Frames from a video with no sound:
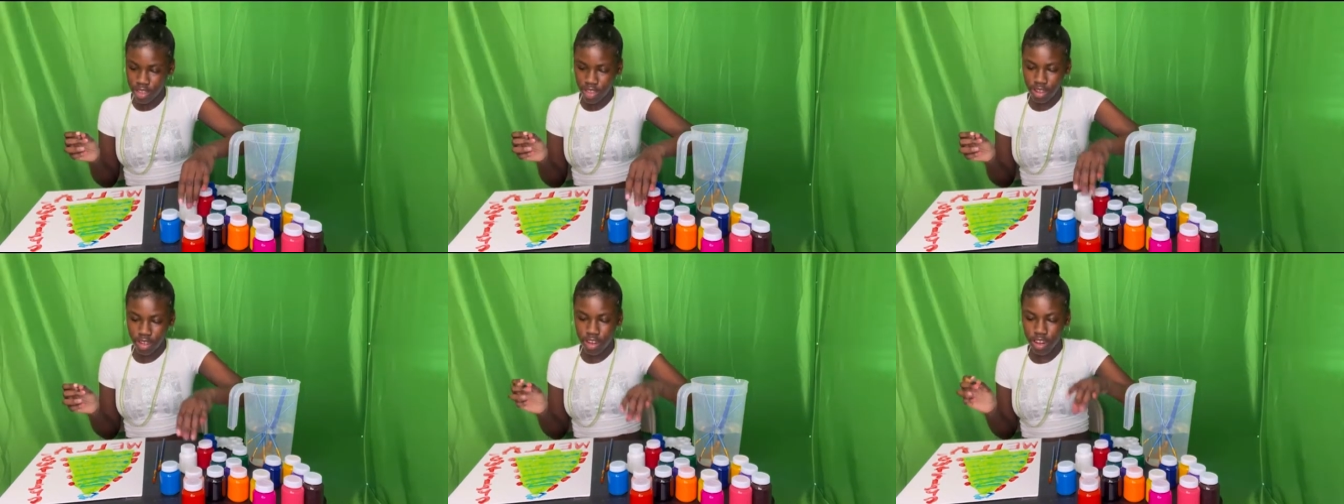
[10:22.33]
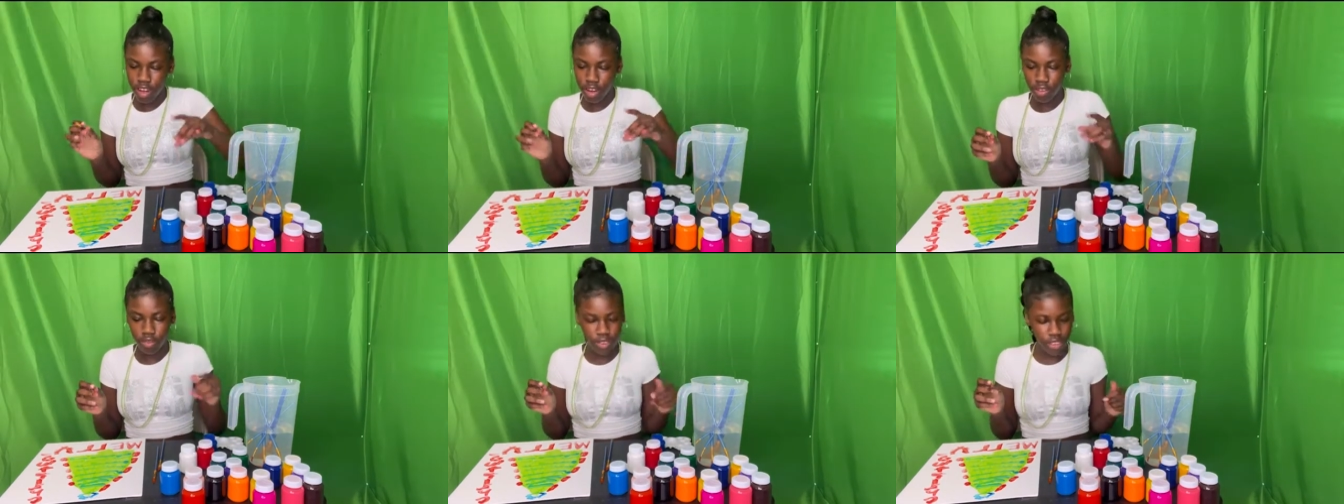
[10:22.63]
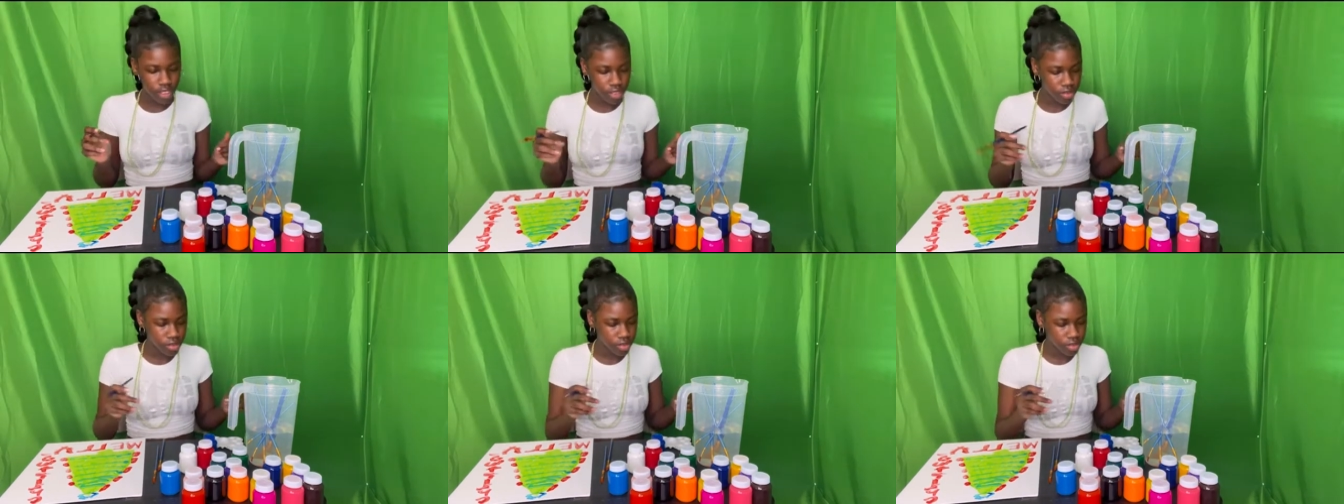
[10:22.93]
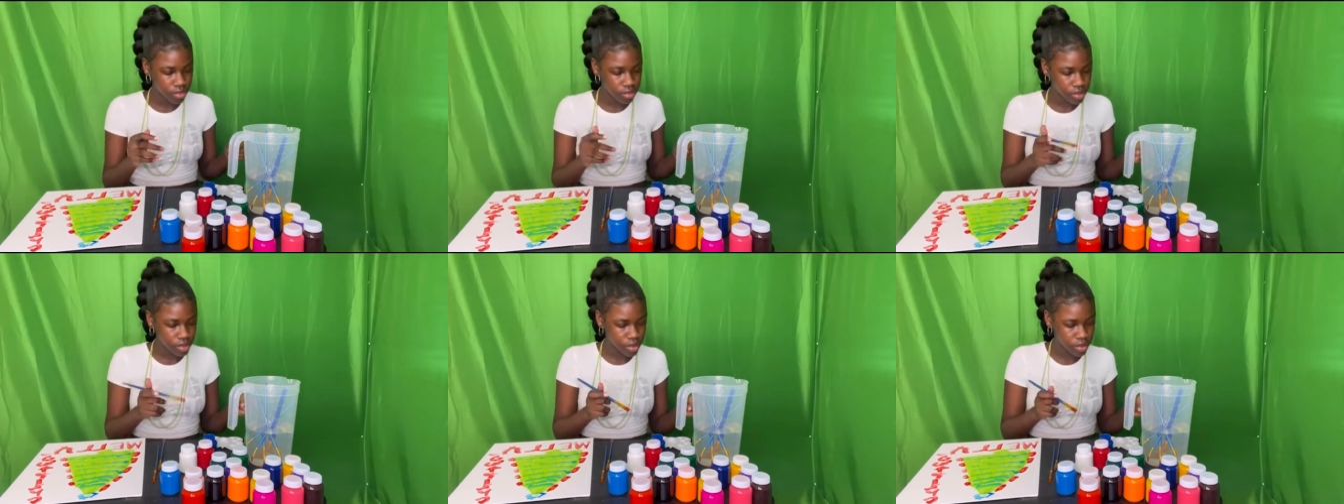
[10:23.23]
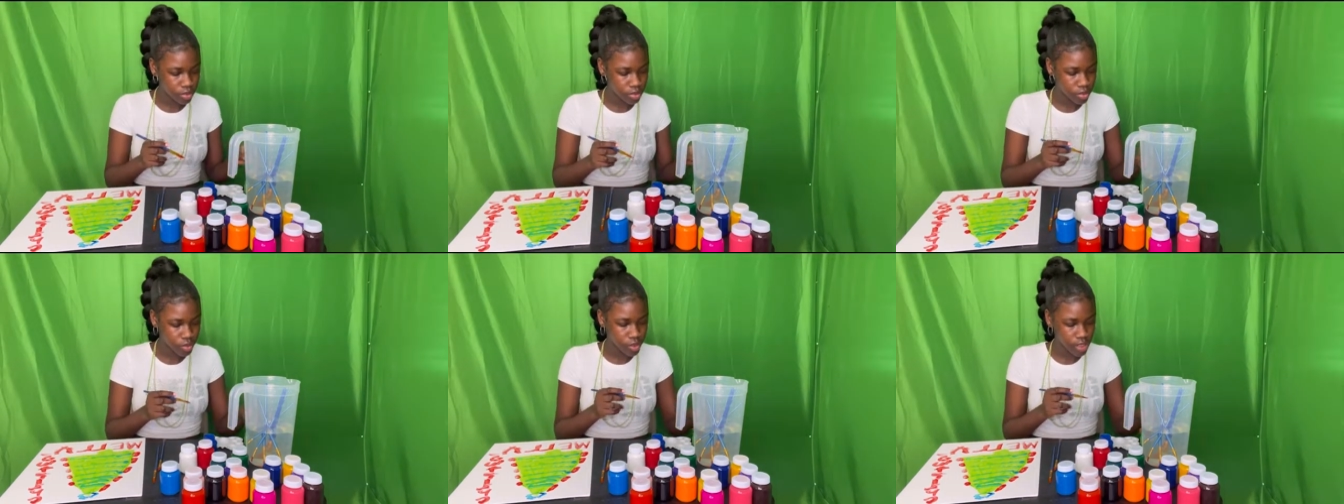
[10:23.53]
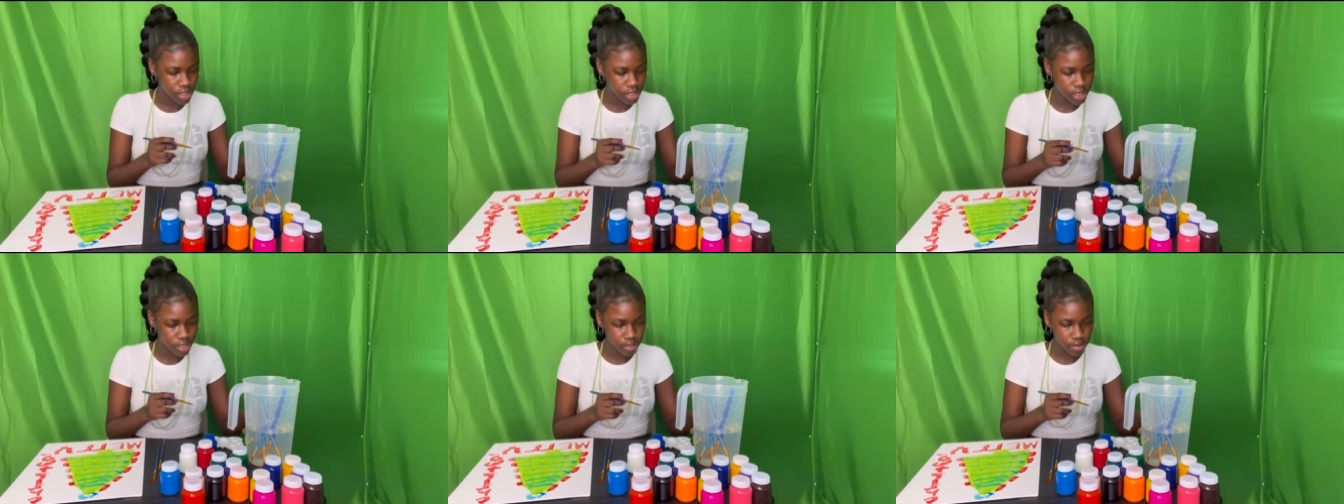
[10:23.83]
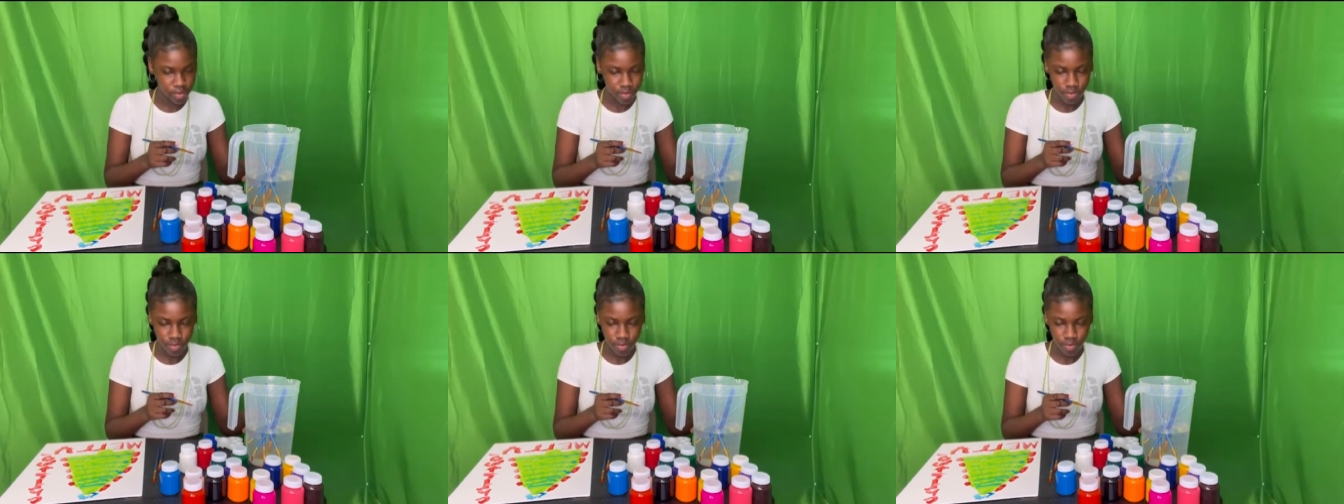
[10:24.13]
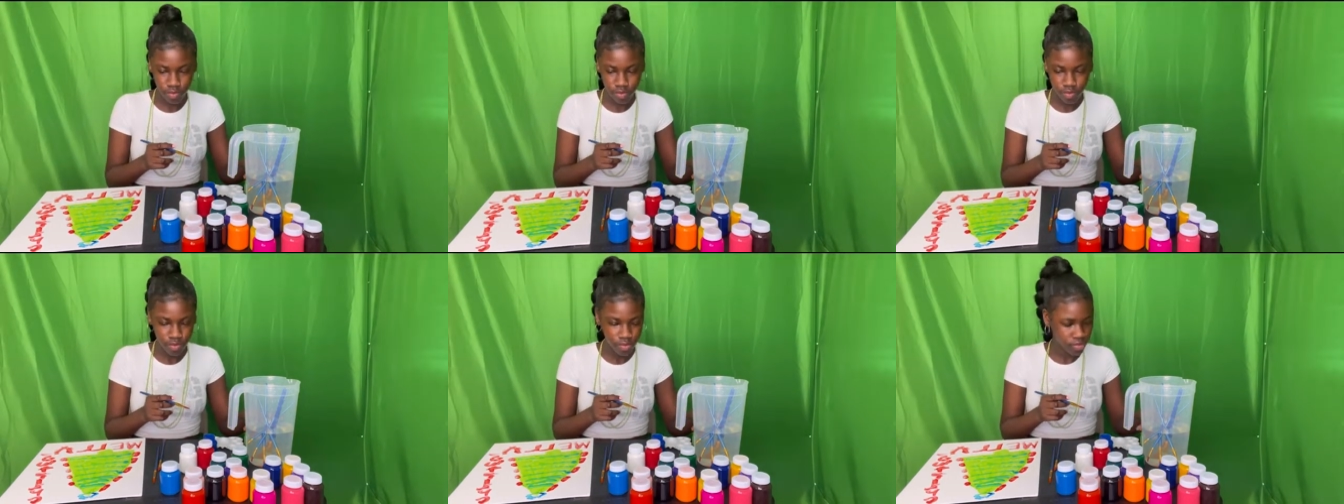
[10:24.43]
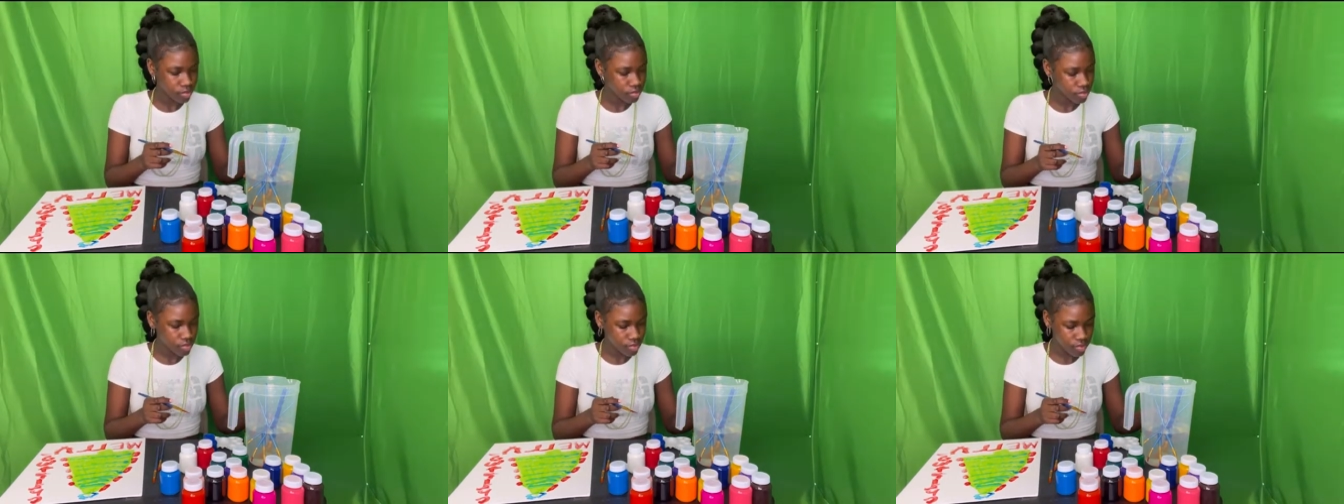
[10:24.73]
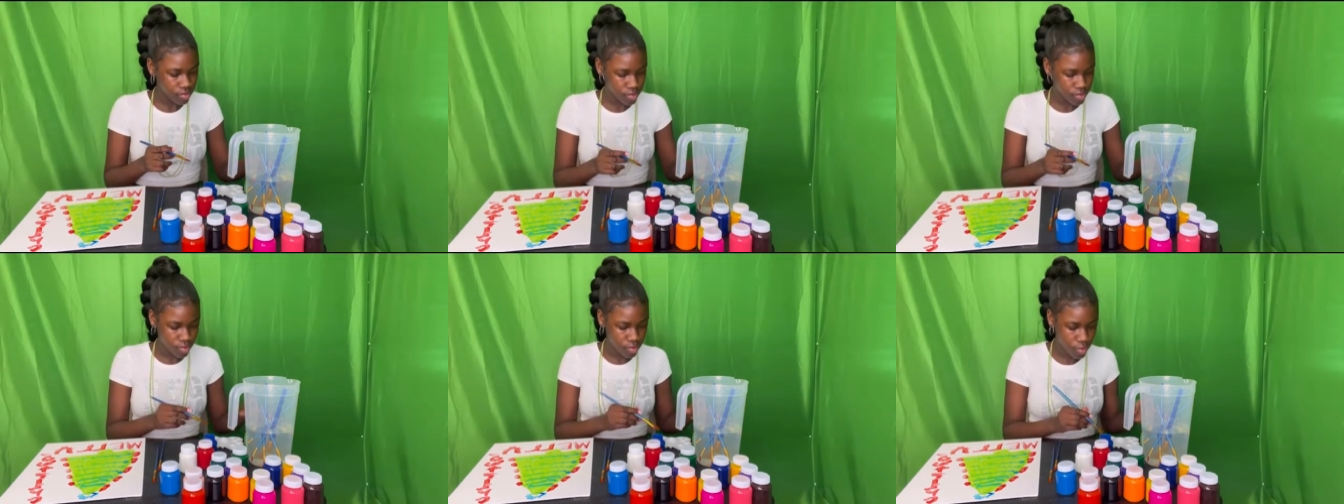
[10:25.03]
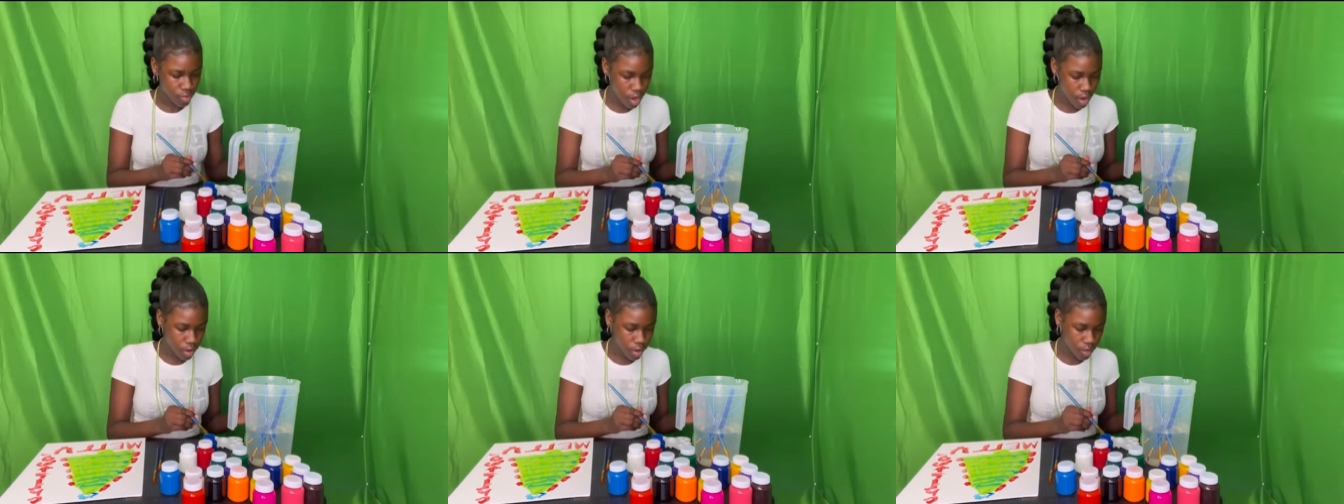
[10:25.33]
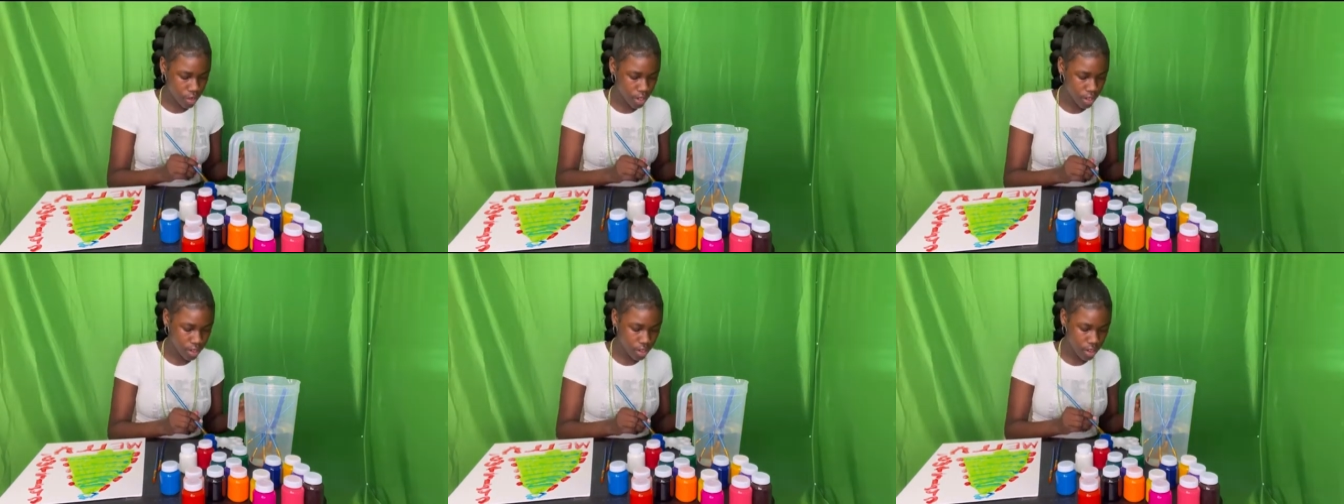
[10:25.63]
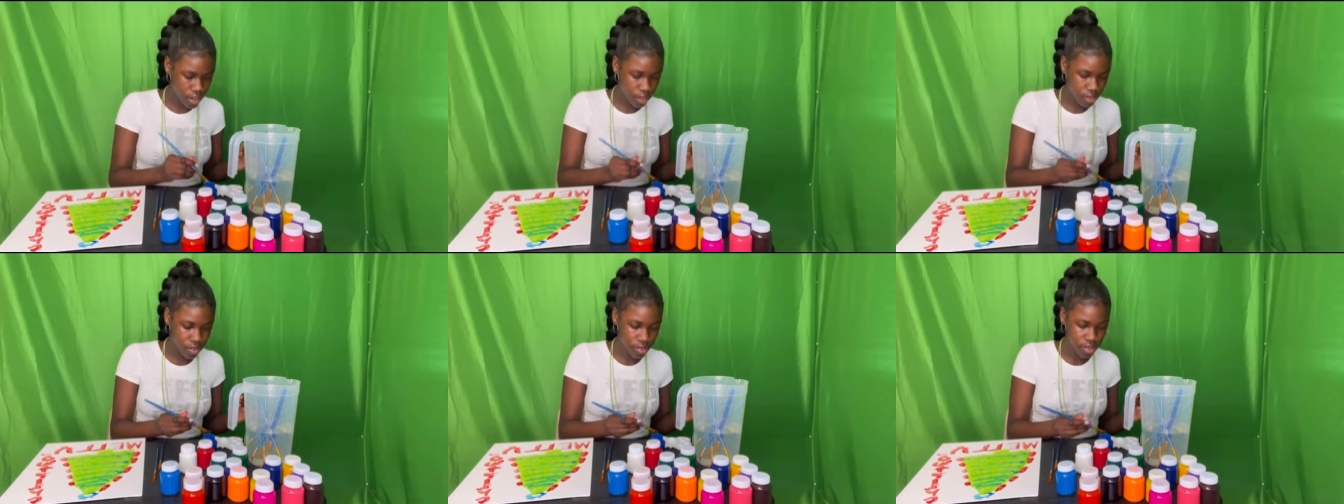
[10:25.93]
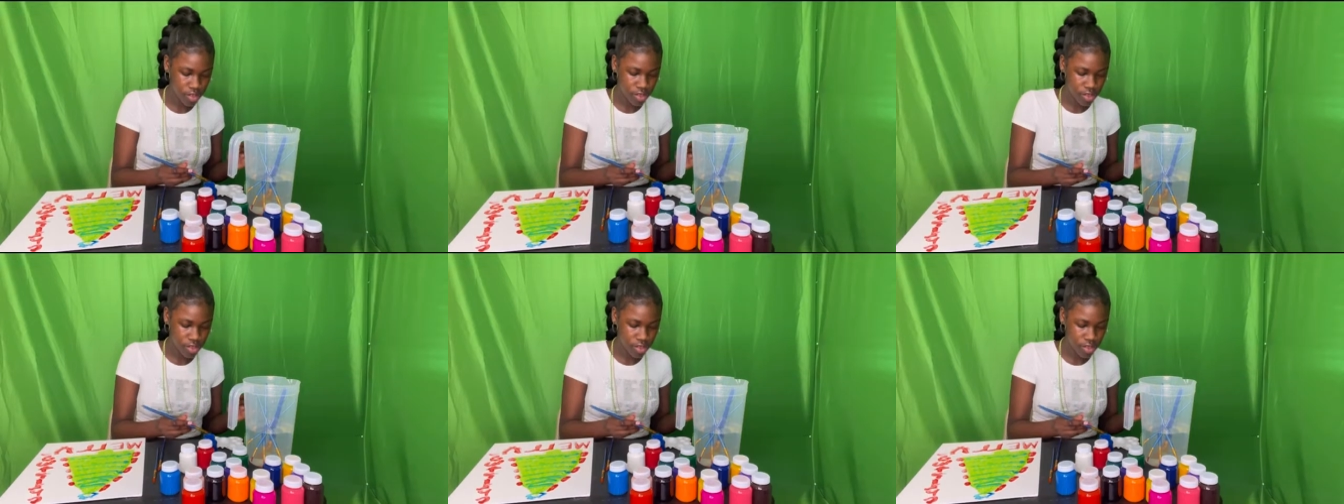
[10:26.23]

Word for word: No, we're going to do some green. Dark green, though.